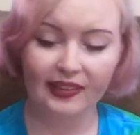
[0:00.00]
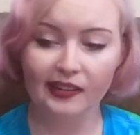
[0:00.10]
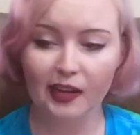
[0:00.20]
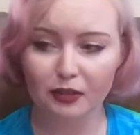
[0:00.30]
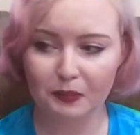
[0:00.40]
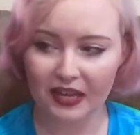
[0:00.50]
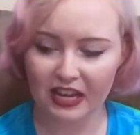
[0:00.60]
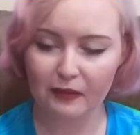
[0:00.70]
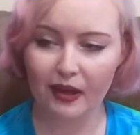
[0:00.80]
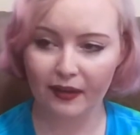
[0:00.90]
Now,
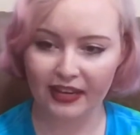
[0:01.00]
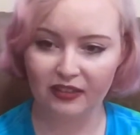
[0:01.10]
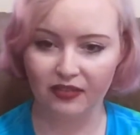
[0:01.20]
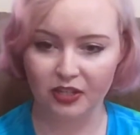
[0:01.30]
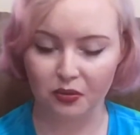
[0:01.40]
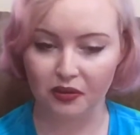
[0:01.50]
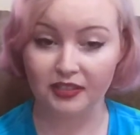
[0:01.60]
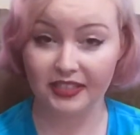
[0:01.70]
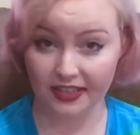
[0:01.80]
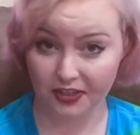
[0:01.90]
speaking about individual
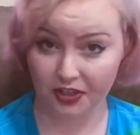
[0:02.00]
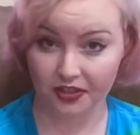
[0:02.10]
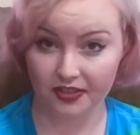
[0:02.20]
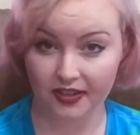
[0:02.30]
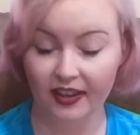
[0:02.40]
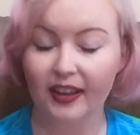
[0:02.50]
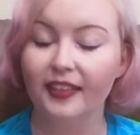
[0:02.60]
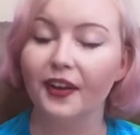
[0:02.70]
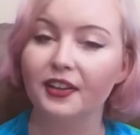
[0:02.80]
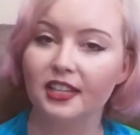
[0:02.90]
teachers,
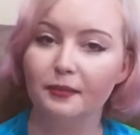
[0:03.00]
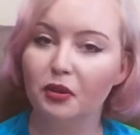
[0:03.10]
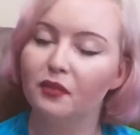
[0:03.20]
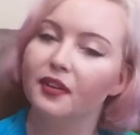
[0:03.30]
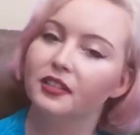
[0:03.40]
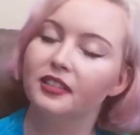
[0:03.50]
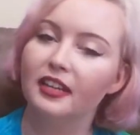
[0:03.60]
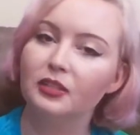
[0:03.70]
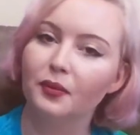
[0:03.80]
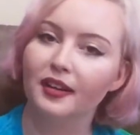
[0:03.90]
there are some
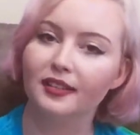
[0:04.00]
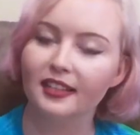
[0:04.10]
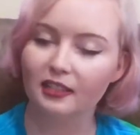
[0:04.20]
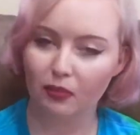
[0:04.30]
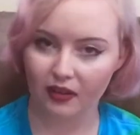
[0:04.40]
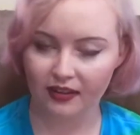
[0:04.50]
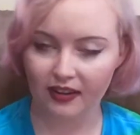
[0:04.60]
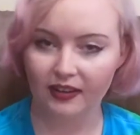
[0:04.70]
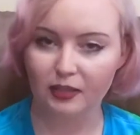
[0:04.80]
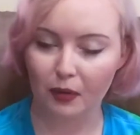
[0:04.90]
universities where
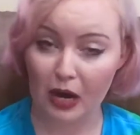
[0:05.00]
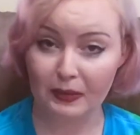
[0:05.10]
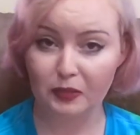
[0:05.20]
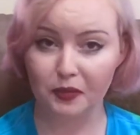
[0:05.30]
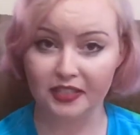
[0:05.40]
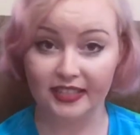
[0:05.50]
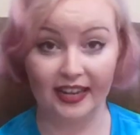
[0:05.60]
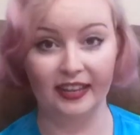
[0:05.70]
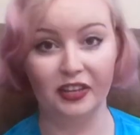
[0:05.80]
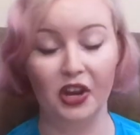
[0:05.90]
disability departments will
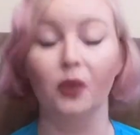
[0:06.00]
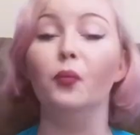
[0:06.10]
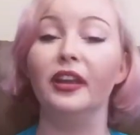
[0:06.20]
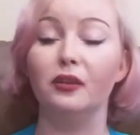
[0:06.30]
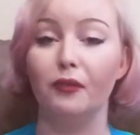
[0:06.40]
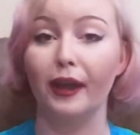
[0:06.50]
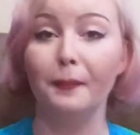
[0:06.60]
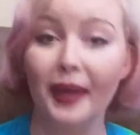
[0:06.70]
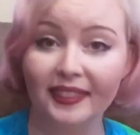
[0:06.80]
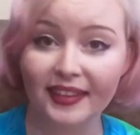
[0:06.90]
say, you know, we can
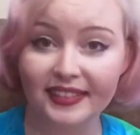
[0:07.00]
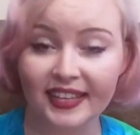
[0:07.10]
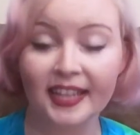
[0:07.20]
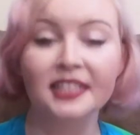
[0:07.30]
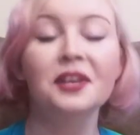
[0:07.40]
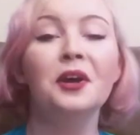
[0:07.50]
recommend these things,